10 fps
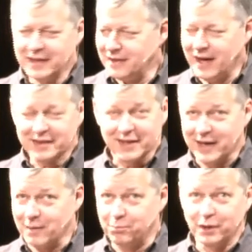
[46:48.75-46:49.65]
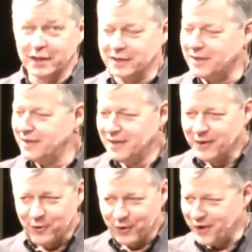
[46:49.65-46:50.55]
Not that our blood
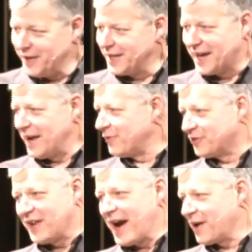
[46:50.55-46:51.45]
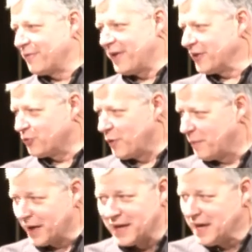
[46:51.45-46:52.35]
or any kind of a sacrifice we
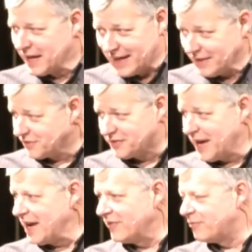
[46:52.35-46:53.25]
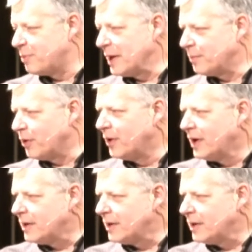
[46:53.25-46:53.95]
make can save people,